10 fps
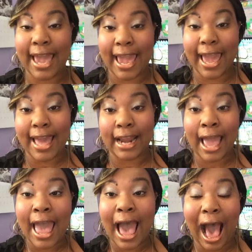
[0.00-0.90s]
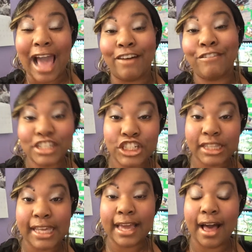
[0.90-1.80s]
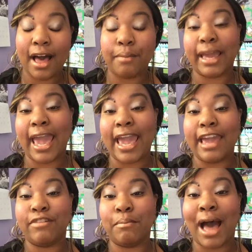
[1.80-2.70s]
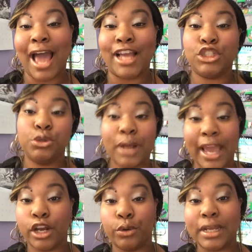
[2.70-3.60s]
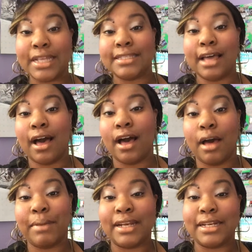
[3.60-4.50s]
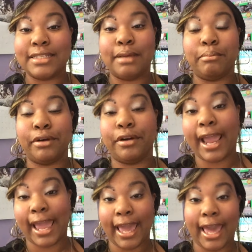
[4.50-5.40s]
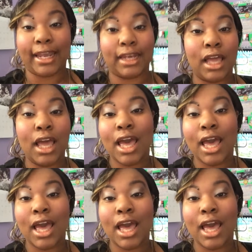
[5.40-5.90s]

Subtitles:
And I officially gave my 2-day notice in December, and